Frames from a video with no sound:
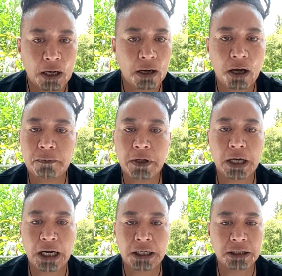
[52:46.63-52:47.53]
And I am the
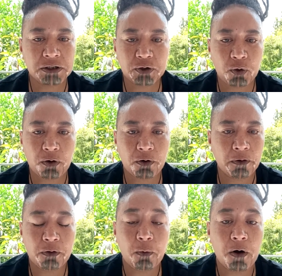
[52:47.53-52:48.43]
luckiest daughter
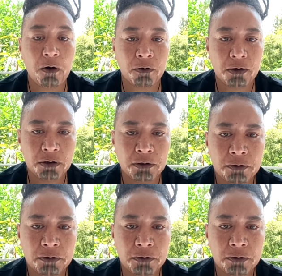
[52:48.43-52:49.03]
in the world.